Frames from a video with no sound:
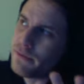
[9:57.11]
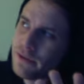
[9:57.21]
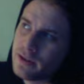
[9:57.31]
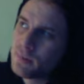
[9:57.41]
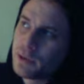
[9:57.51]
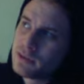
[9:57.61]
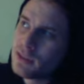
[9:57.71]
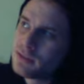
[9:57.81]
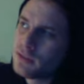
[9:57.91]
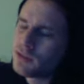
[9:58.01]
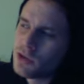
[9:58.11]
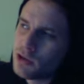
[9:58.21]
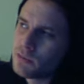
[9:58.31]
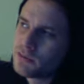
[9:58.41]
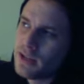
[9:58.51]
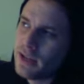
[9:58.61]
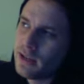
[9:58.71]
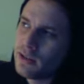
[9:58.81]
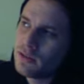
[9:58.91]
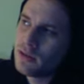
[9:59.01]
fucking put this into terms
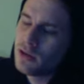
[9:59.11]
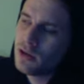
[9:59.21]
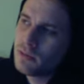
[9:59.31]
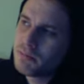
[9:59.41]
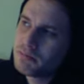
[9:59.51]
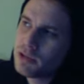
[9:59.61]
that, you know,